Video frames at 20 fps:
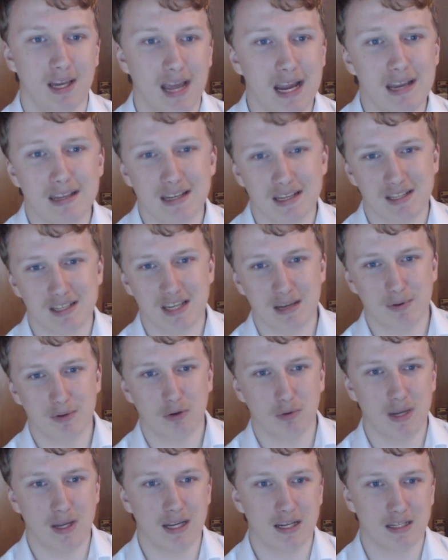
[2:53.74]
He says, tip of
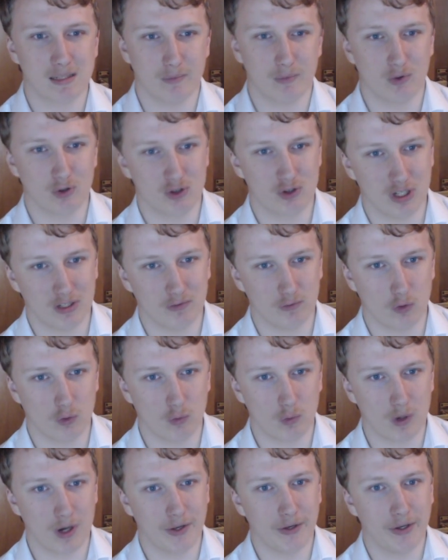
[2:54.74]
the week is a more general
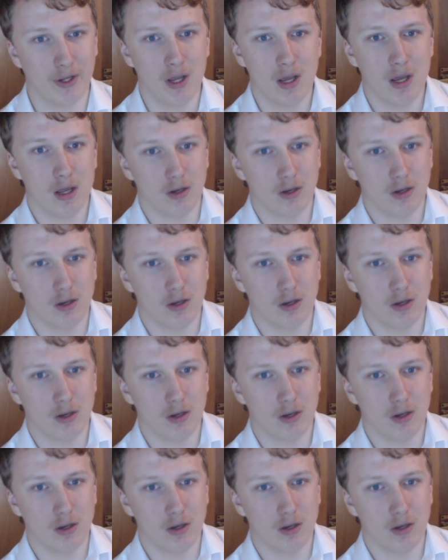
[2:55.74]
one.